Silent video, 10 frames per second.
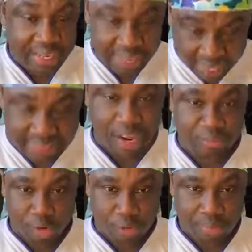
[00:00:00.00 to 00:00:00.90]
itself,
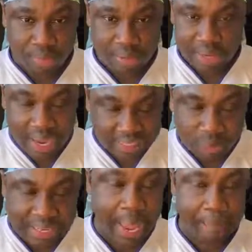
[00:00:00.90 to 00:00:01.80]
no, it's more
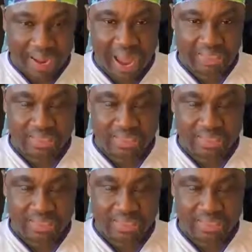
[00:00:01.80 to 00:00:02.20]
a plus